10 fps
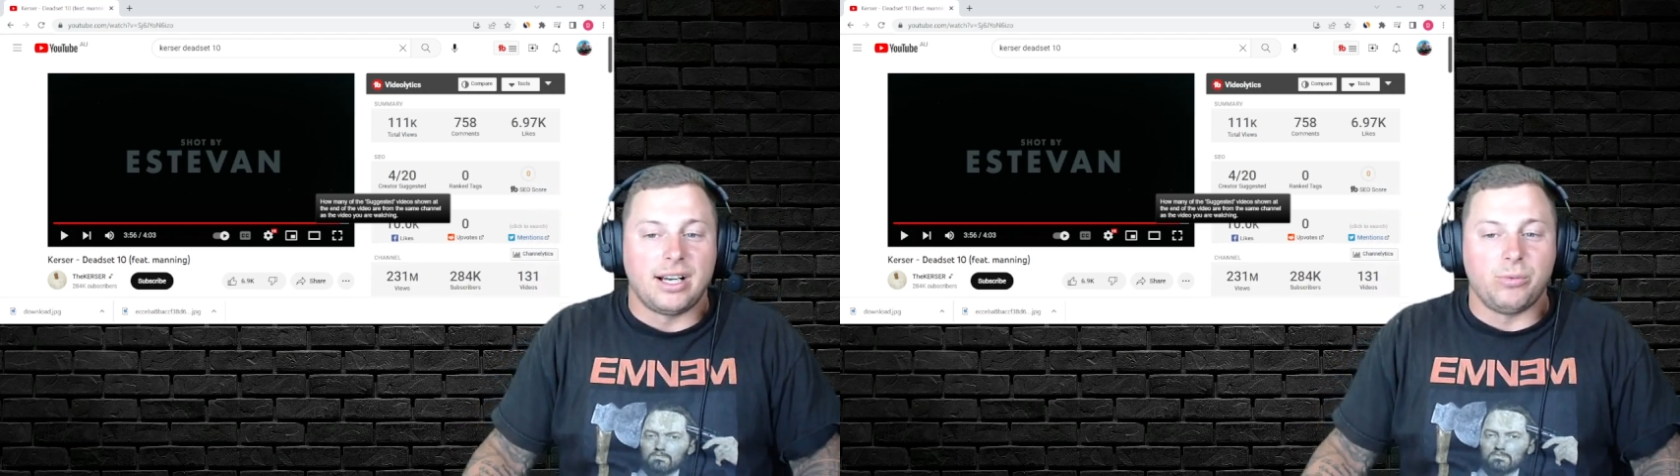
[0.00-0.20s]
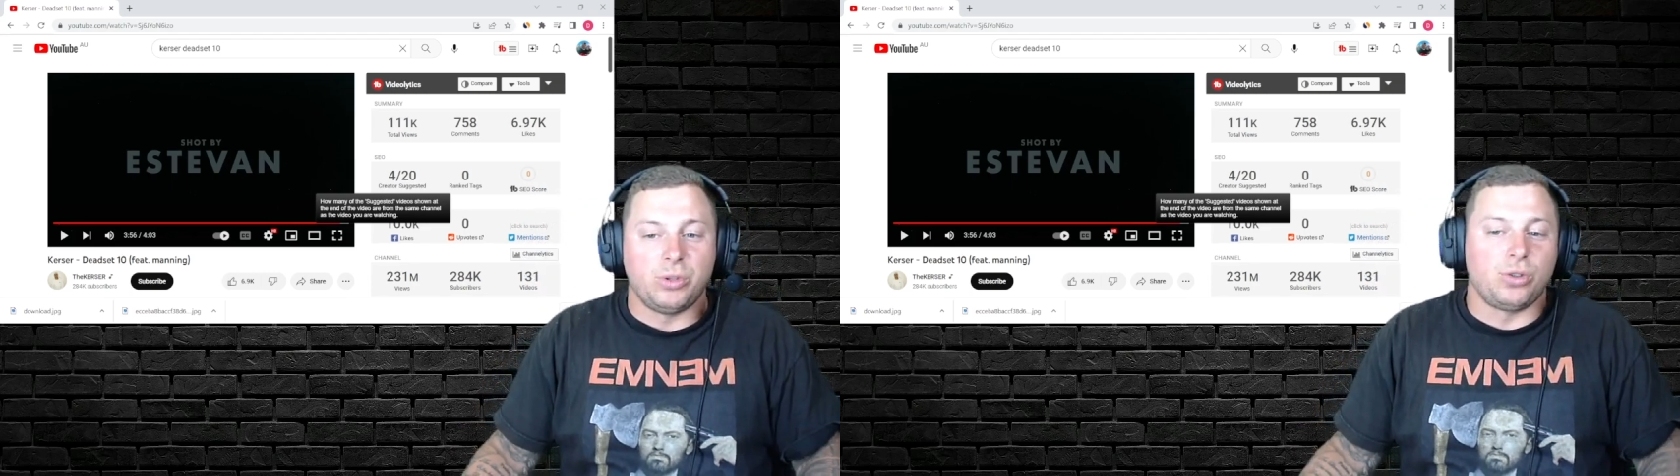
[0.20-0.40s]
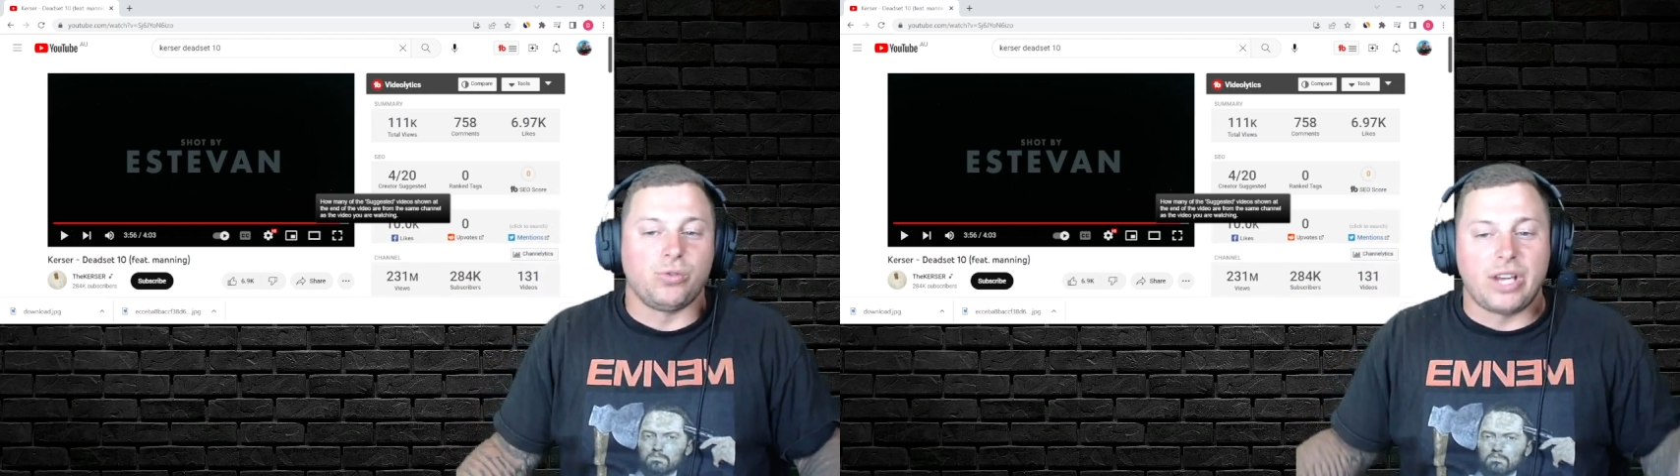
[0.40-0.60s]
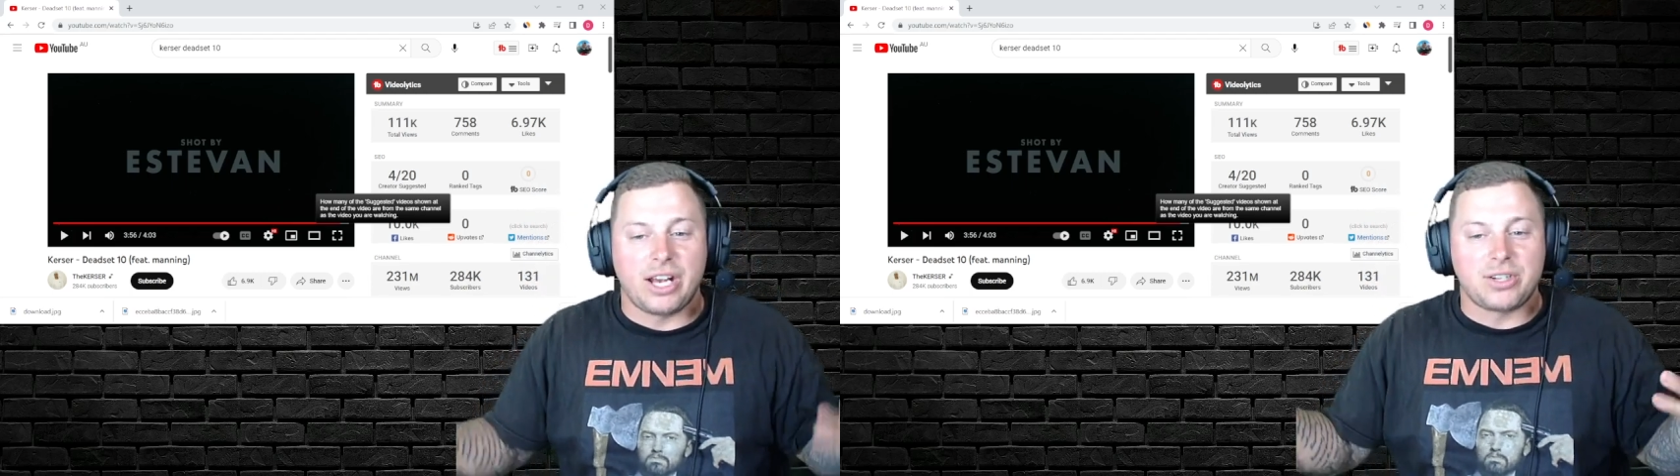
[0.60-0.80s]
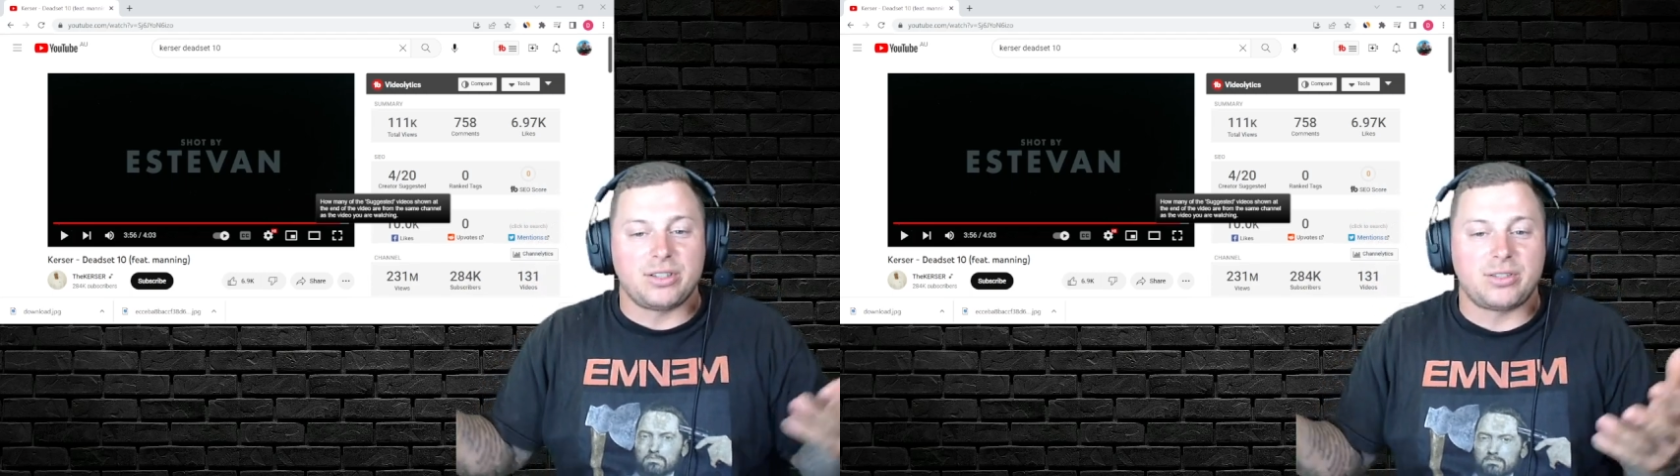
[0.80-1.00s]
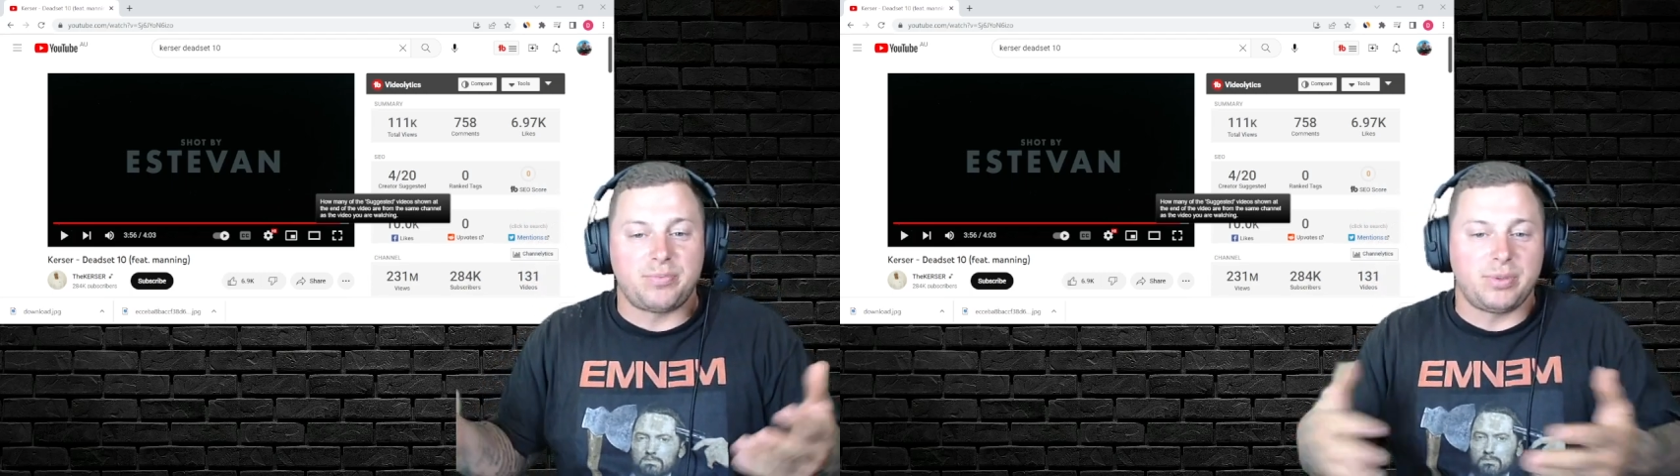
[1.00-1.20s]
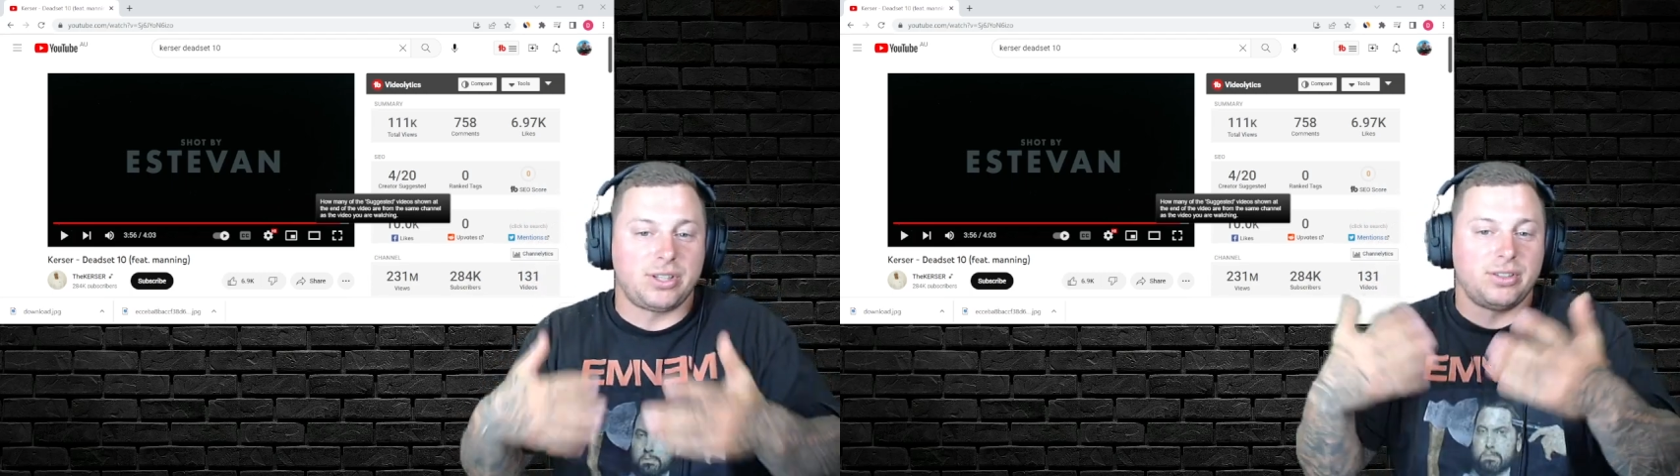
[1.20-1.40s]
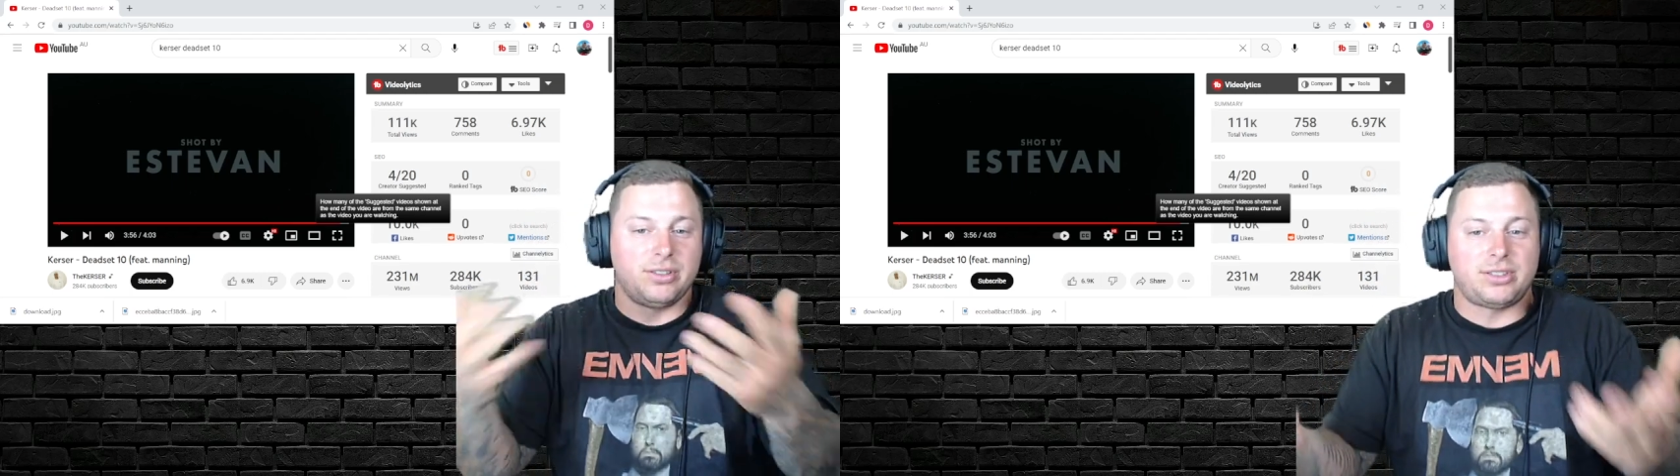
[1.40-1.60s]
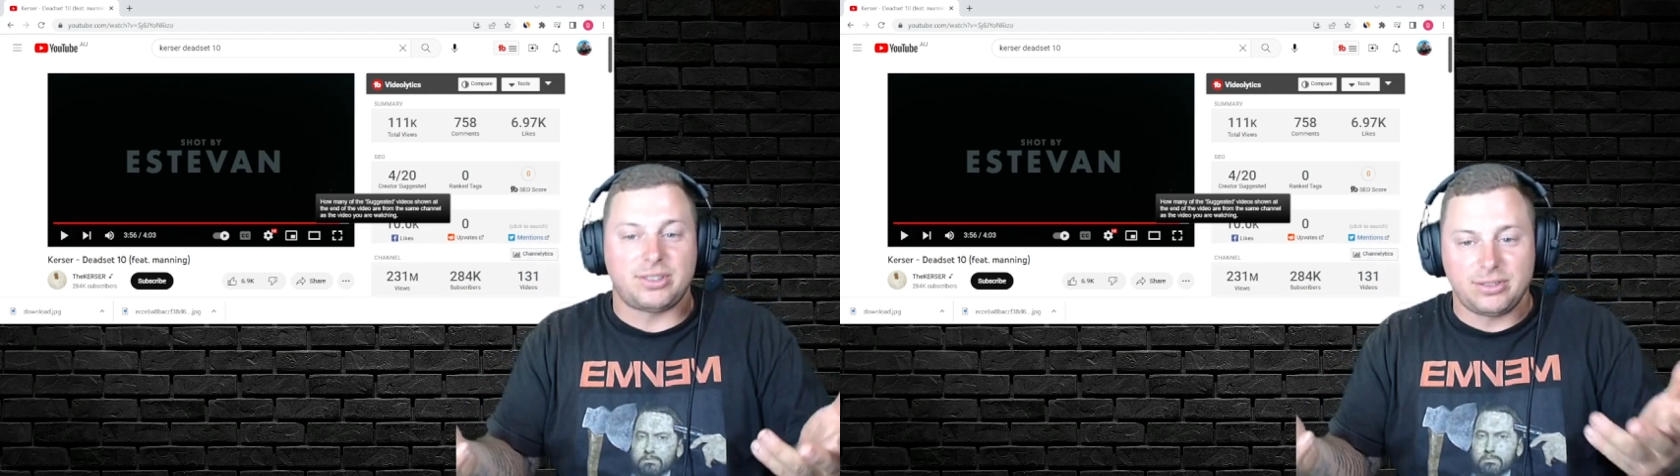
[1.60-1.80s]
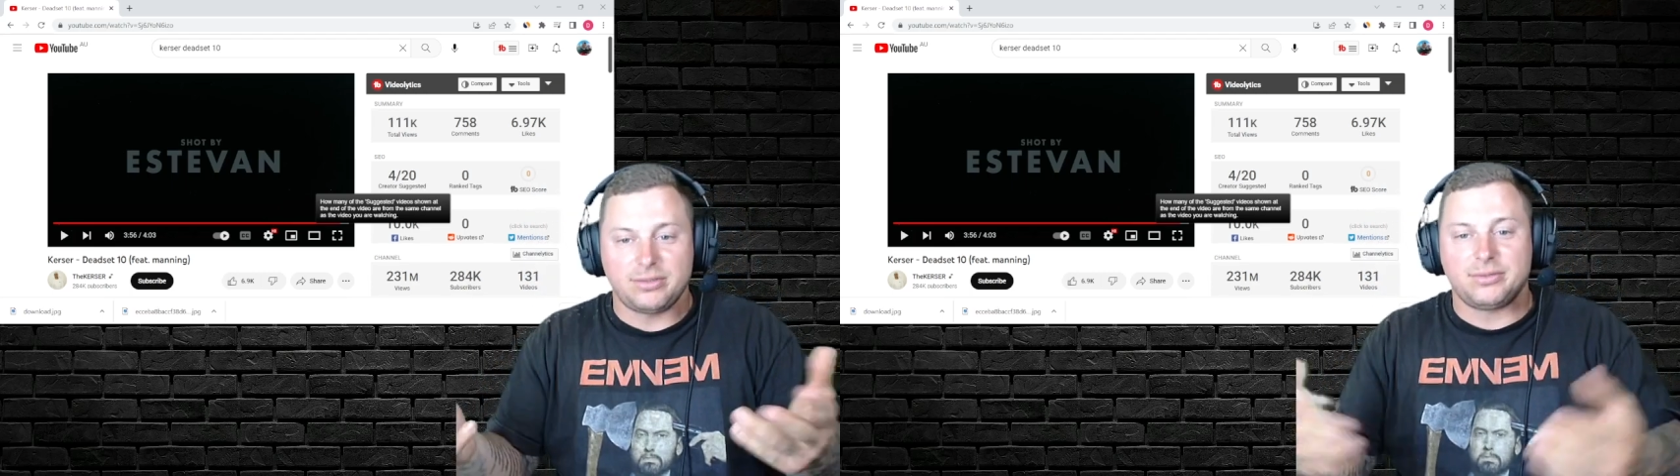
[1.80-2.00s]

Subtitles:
we do reactions because,